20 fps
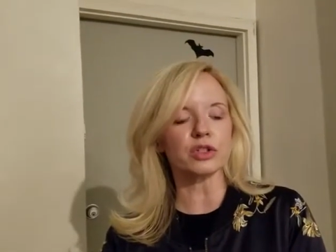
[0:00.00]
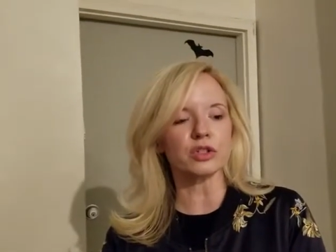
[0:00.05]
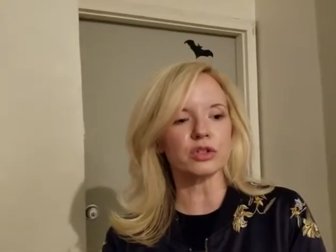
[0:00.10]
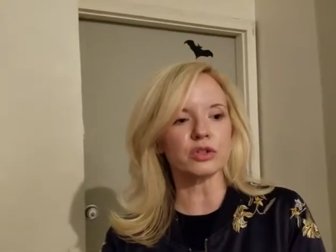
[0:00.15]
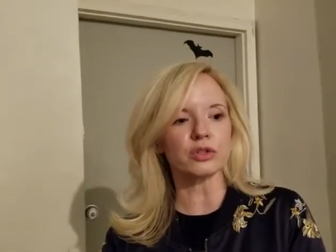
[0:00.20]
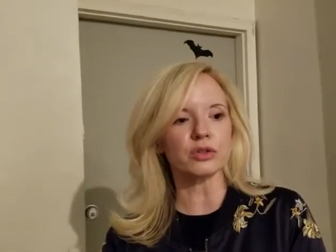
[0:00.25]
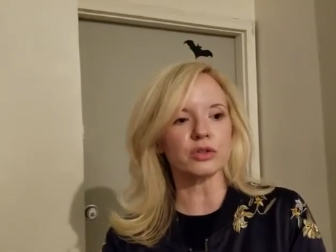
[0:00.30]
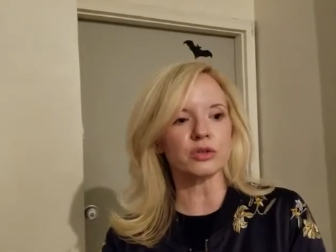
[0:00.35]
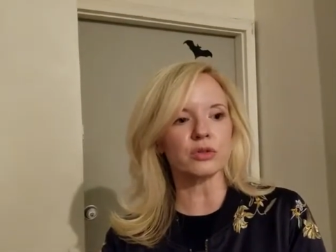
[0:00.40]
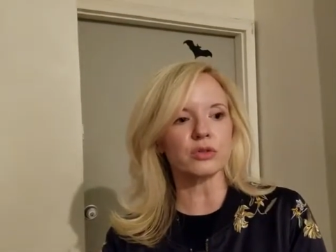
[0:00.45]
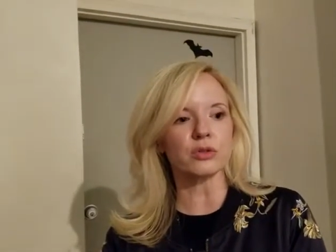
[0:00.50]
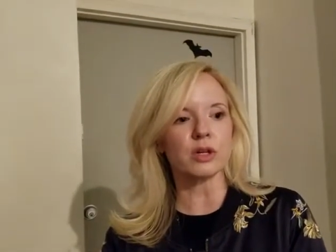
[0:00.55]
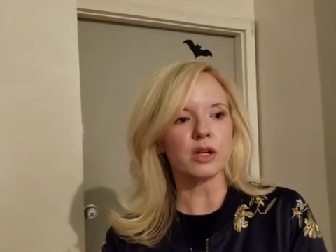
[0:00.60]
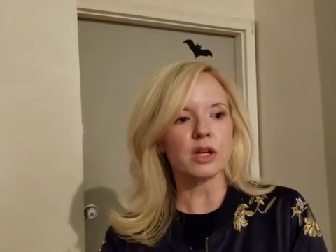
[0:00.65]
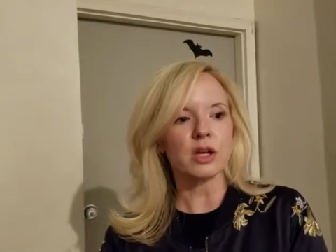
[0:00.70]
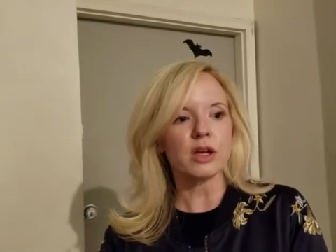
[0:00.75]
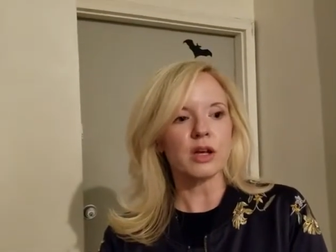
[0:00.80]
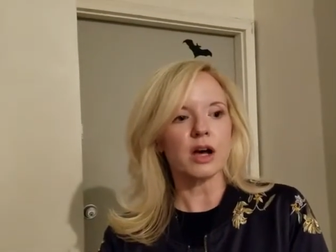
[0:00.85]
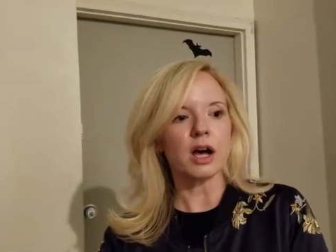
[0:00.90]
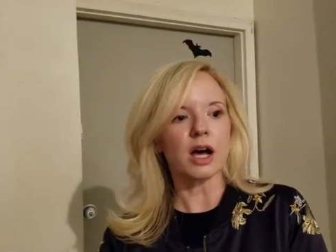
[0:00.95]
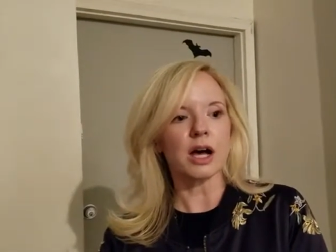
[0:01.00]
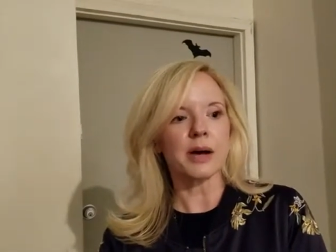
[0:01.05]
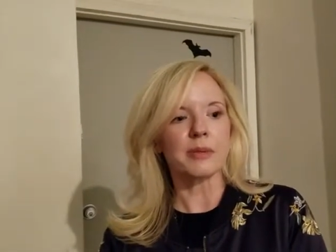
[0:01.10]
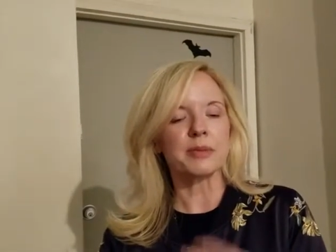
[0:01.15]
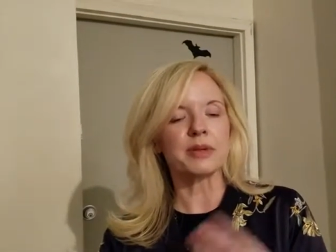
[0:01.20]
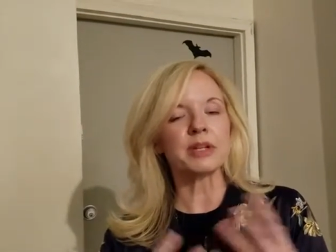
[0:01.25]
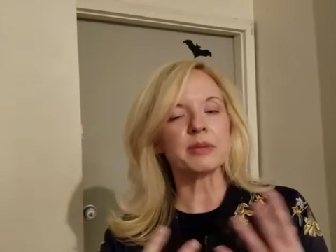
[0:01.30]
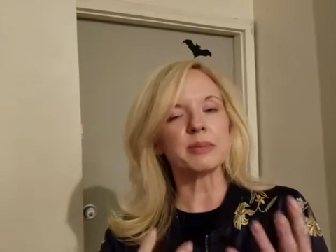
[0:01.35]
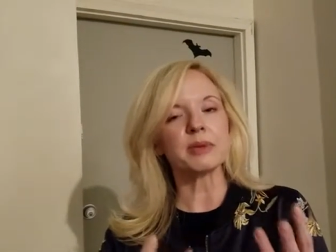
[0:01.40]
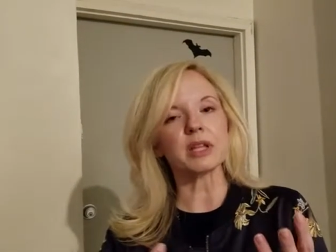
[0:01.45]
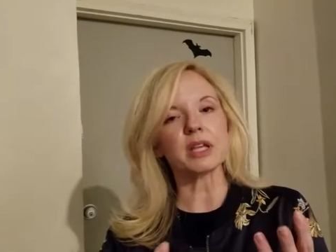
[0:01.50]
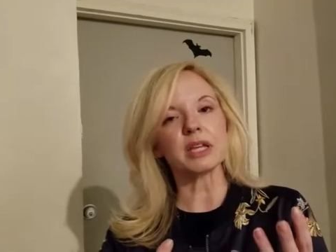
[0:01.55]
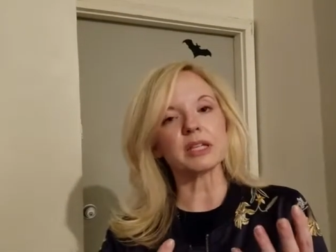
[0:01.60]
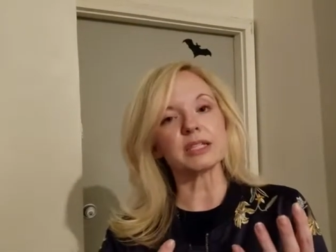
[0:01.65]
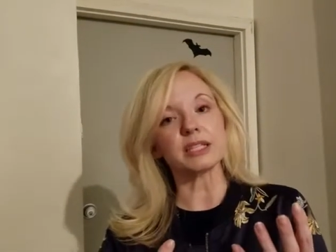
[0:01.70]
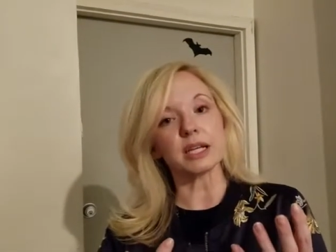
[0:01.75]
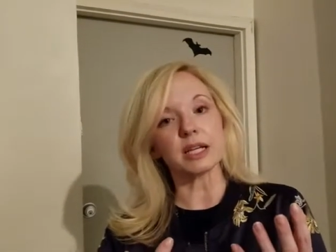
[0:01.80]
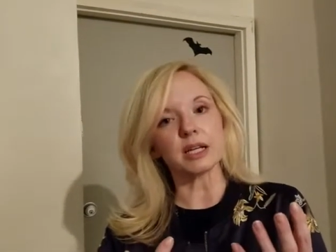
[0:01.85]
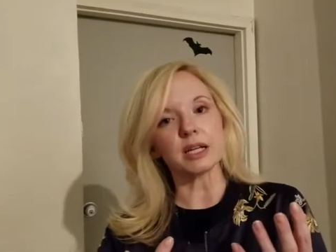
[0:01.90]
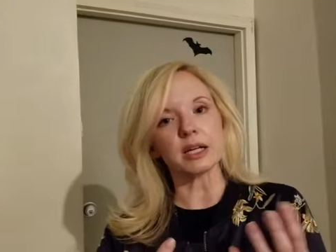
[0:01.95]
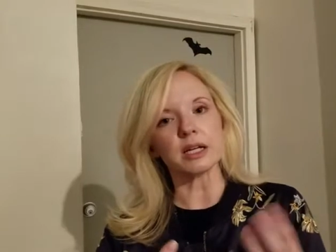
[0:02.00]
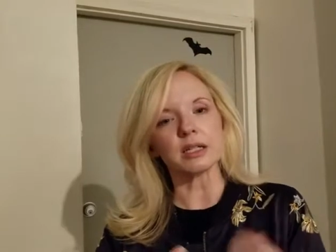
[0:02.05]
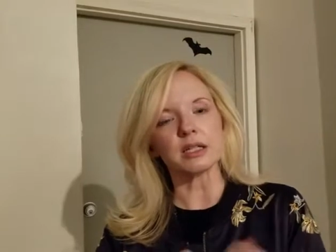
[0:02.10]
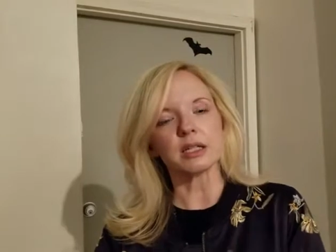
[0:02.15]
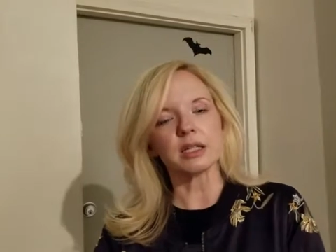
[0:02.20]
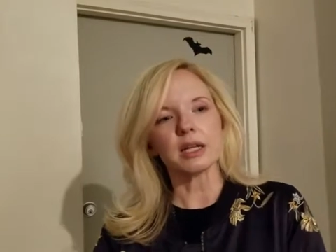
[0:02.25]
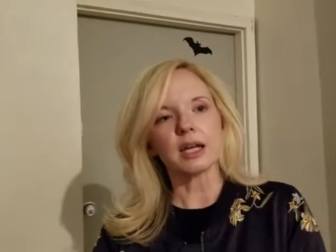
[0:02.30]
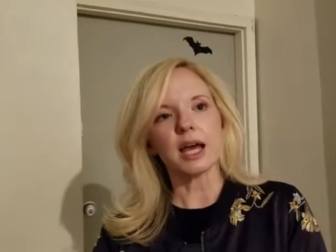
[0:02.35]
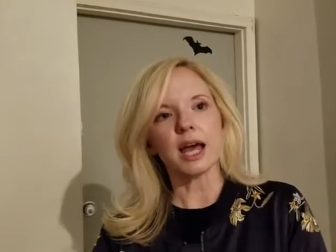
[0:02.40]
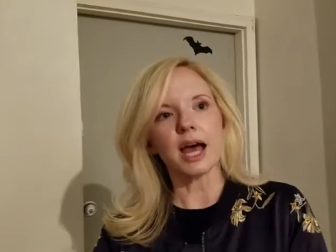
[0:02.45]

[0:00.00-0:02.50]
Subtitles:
to manipulate data,